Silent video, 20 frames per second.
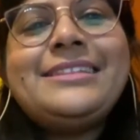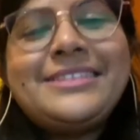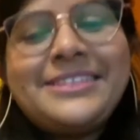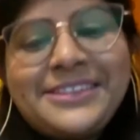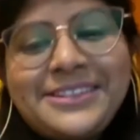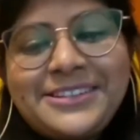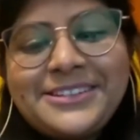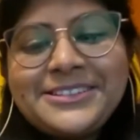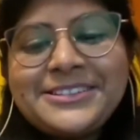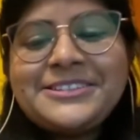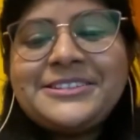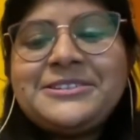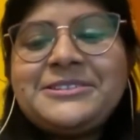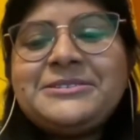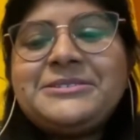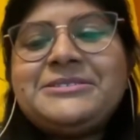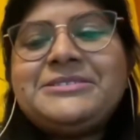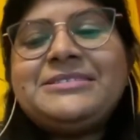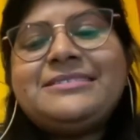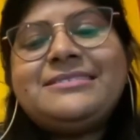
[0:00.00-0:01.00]
There's
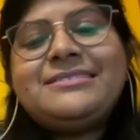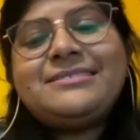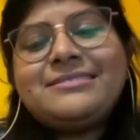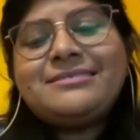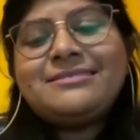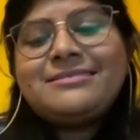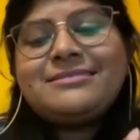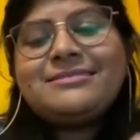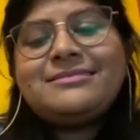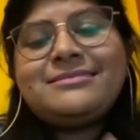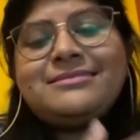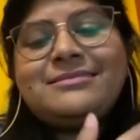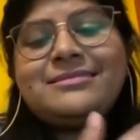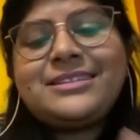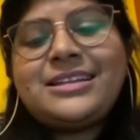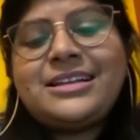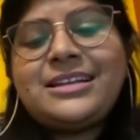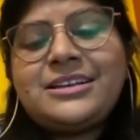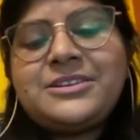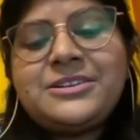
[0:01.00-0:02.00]
a
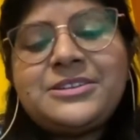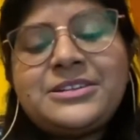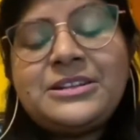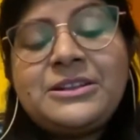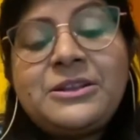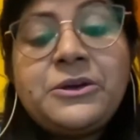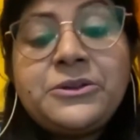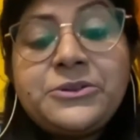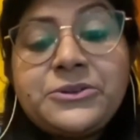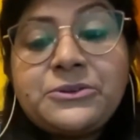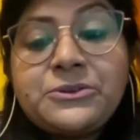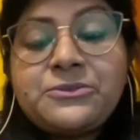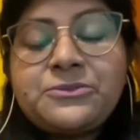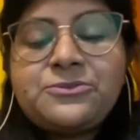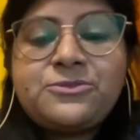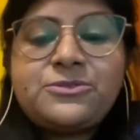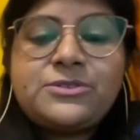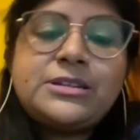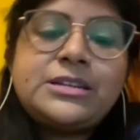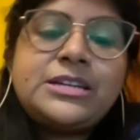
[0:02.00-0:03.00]
lot of
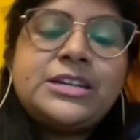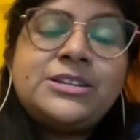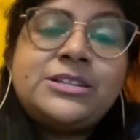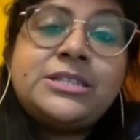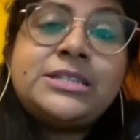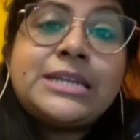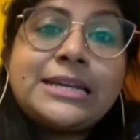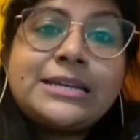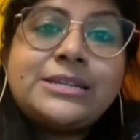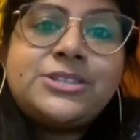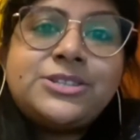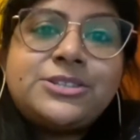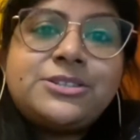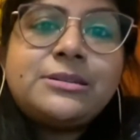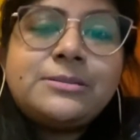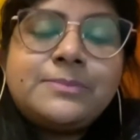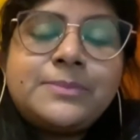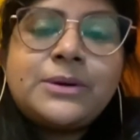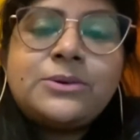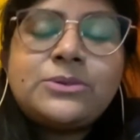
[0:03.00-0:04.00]
conjecture
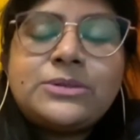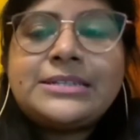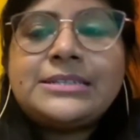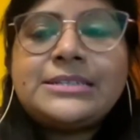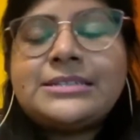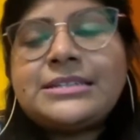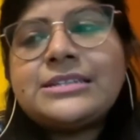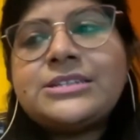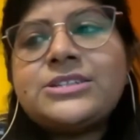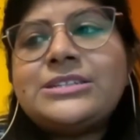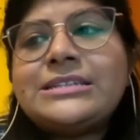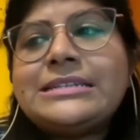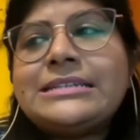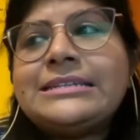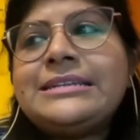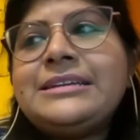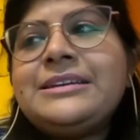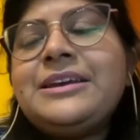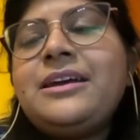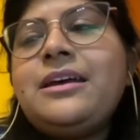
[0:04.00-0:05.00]
about it
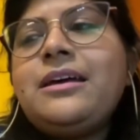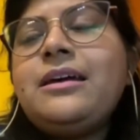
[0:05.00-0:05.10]
actually,